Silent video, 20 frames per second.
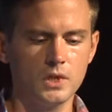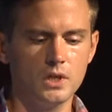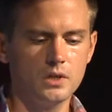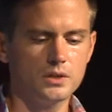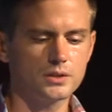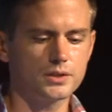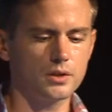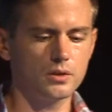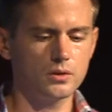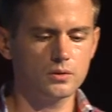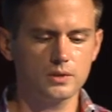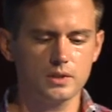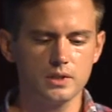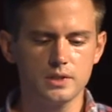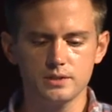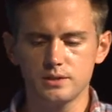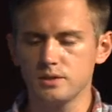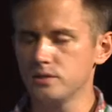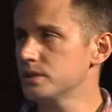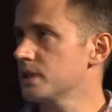So the
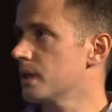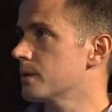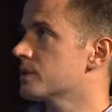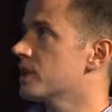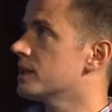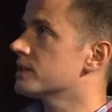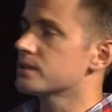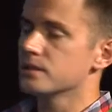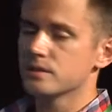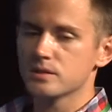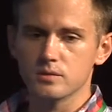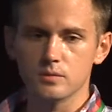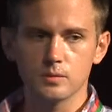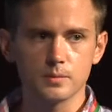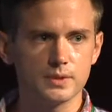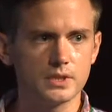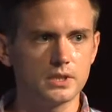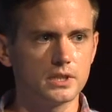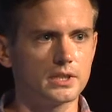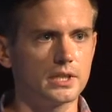two type classes that we'll
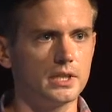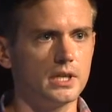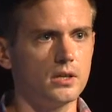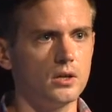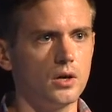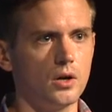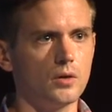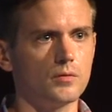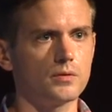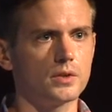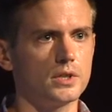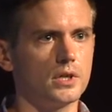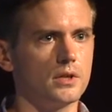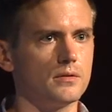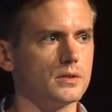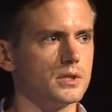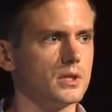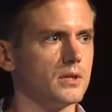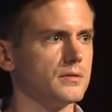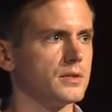be looking at over and over
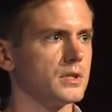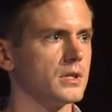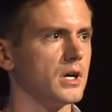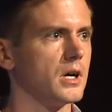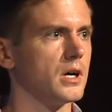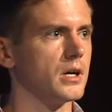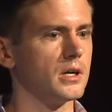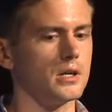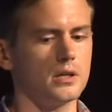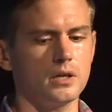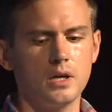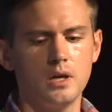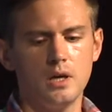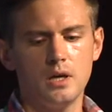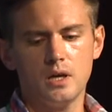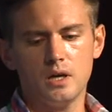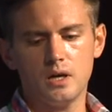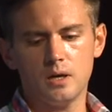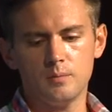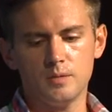and over are
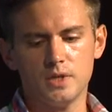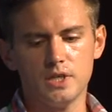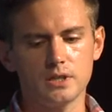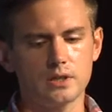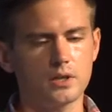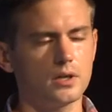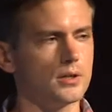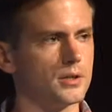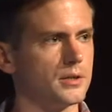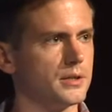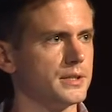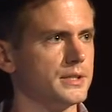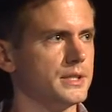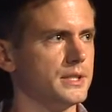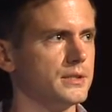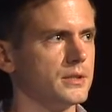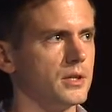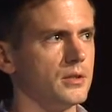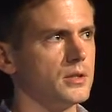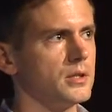encoder and
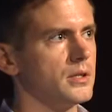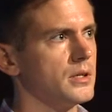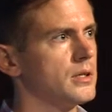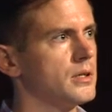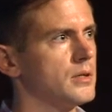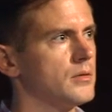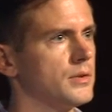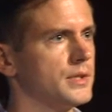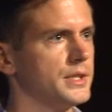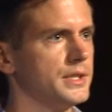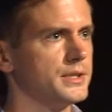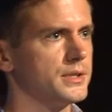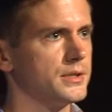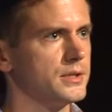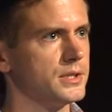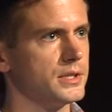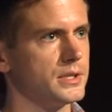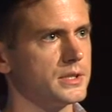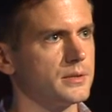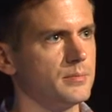decoder, where these are
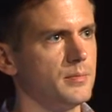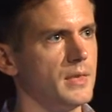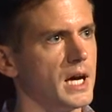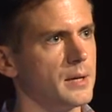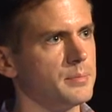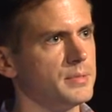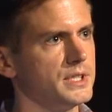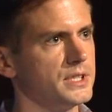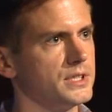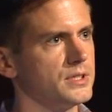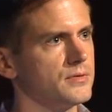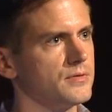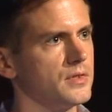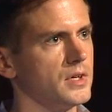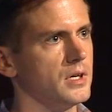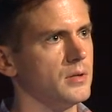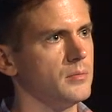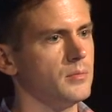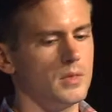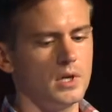just mappings
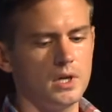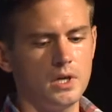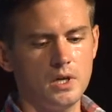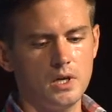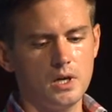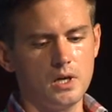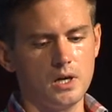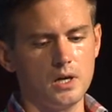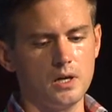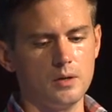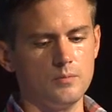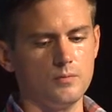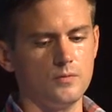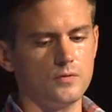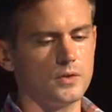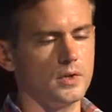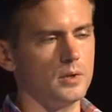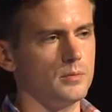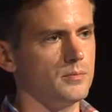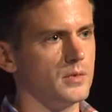from
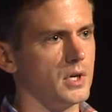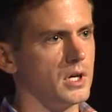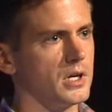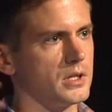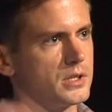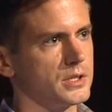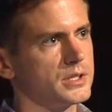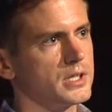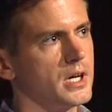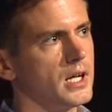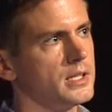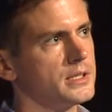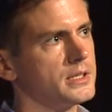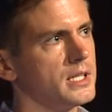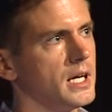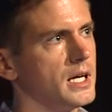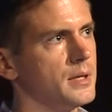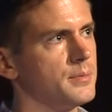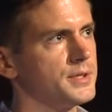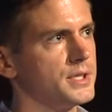our Scala
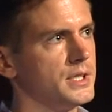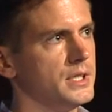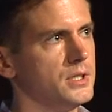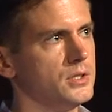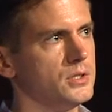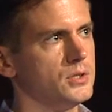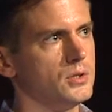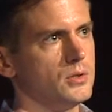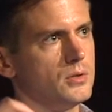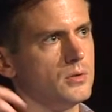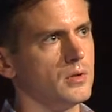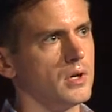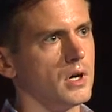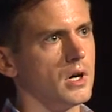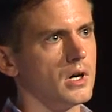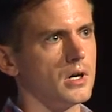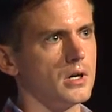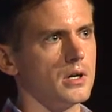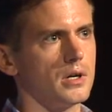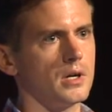types into
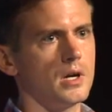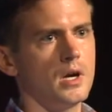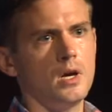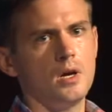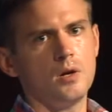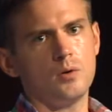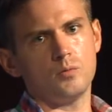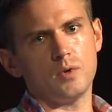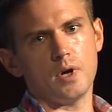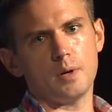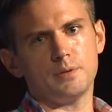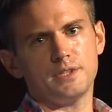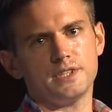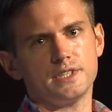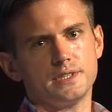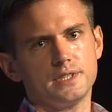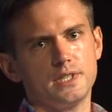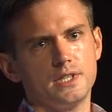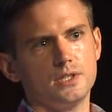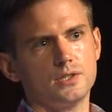our
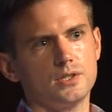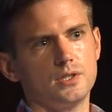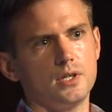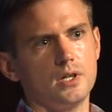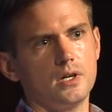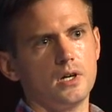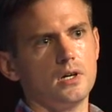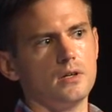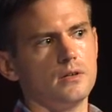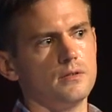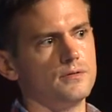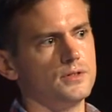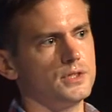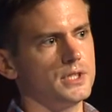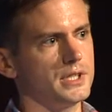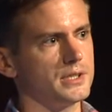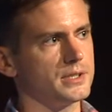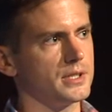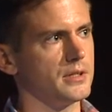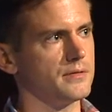representation of
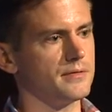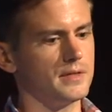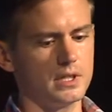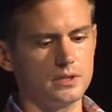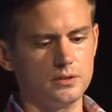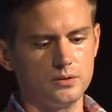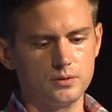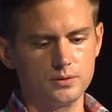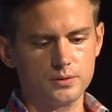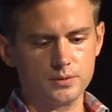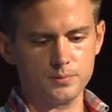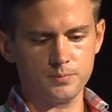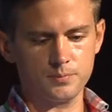JSON values.